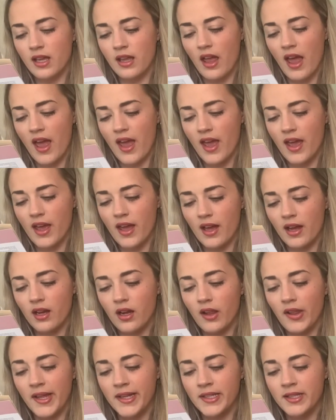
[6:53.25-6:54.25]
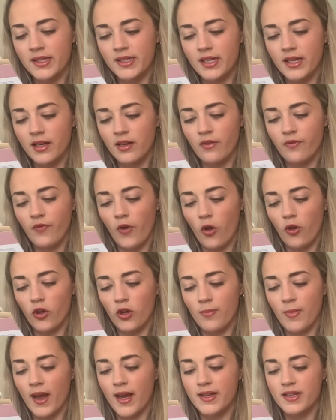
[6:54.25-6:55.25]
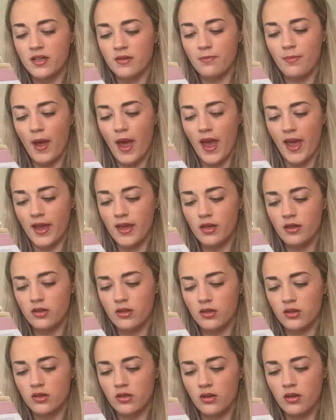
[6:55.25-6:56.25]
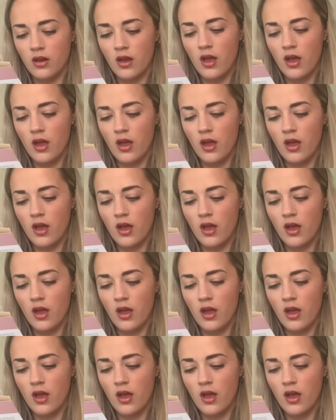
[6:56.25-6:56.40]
a cleansing volumizing paste